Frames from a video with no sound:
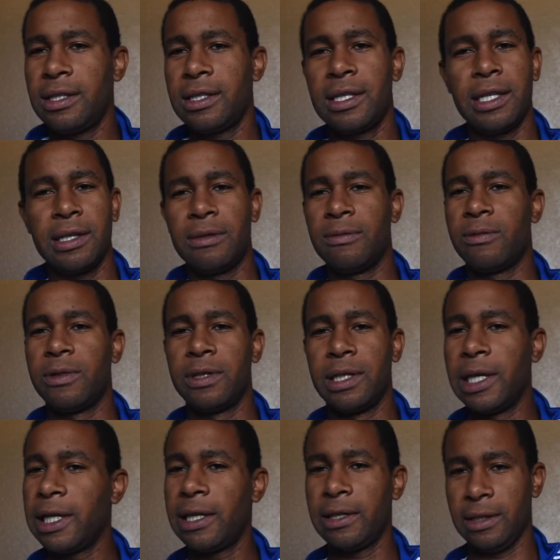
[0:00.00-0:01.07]
just getting
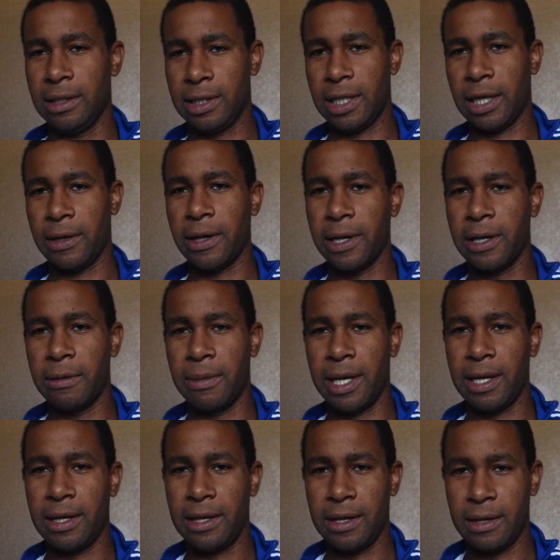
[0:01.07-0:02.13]
ridiculous out here,
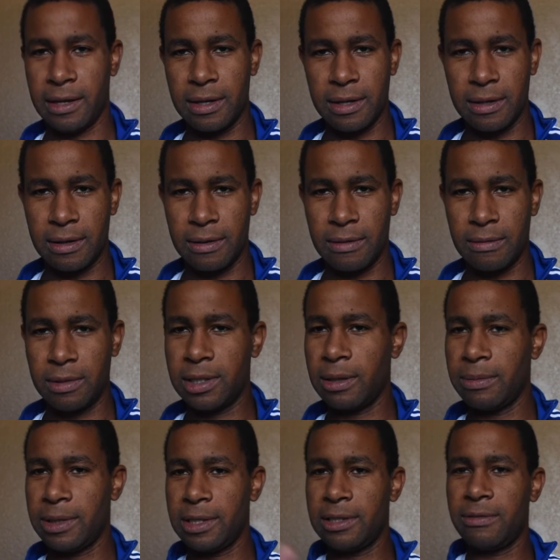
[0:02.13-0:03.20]
man. What's
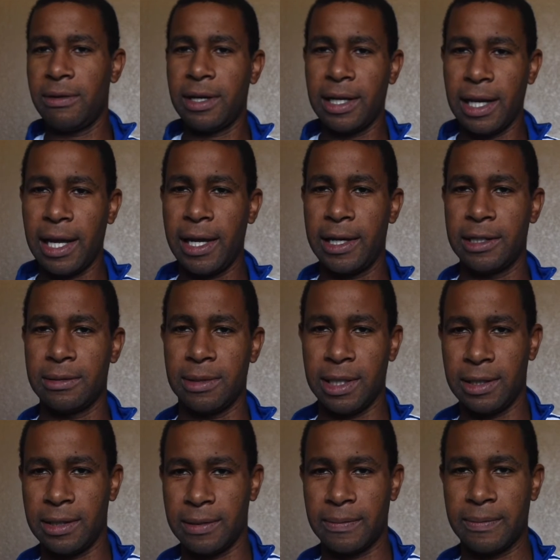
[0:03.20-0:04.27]
up with these fucking ads,
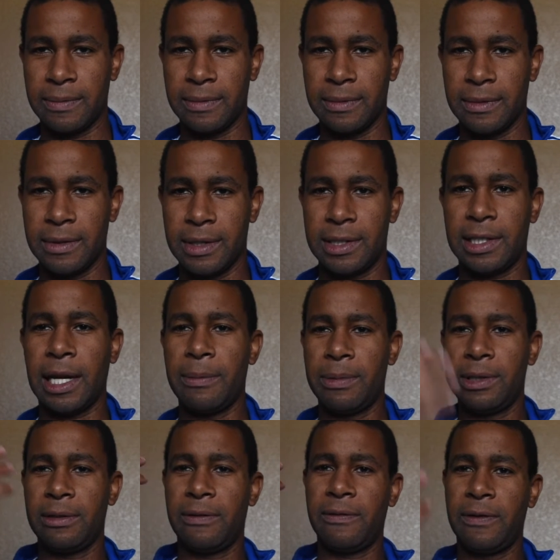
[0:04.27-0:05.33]
man? Stop
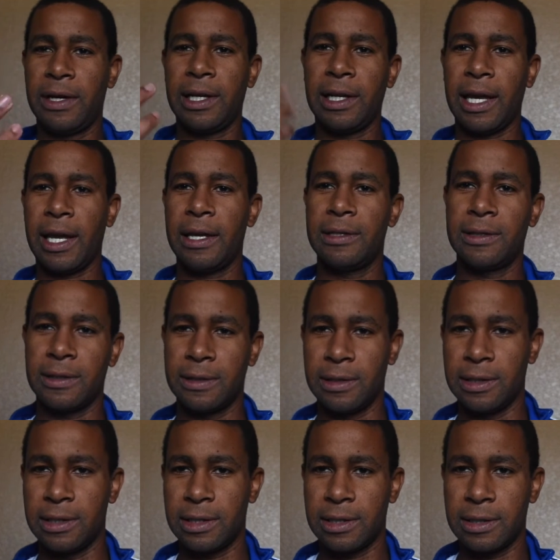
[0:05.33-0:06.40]
with the fucking ads on
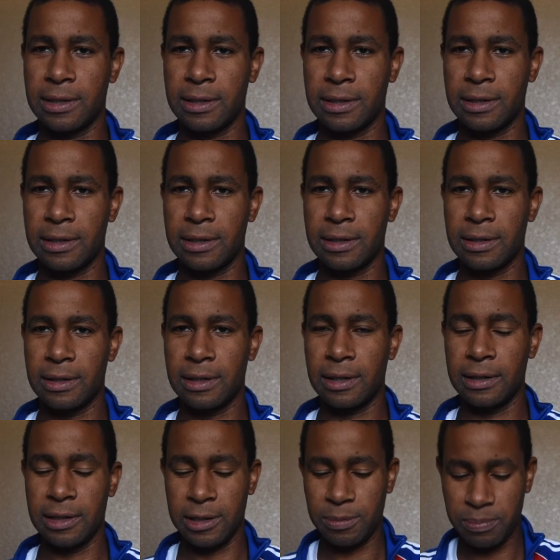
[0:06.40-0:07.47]
this.
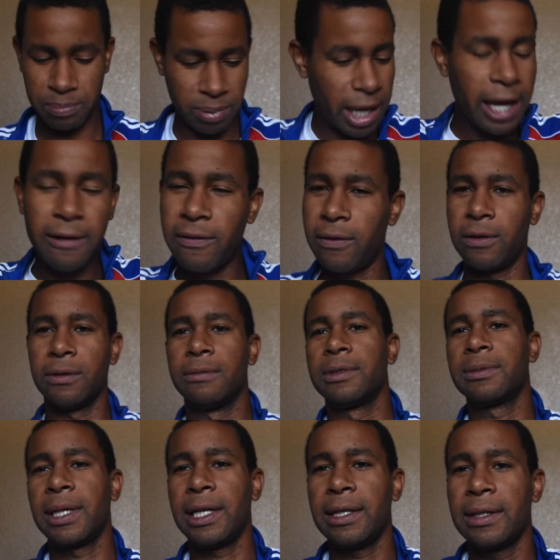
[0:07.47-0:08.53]
On these
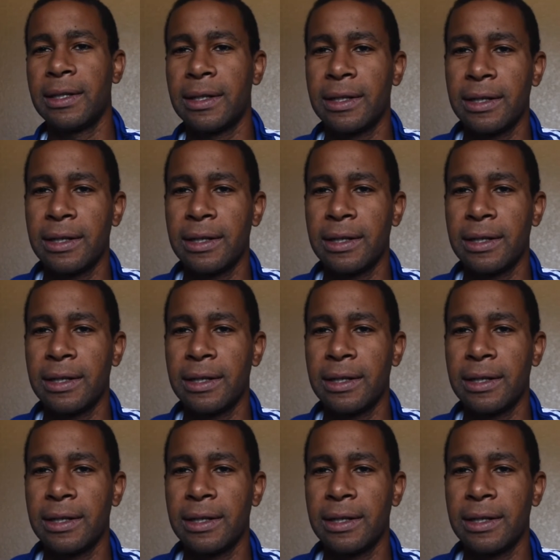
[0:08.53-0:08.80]
platforms, man.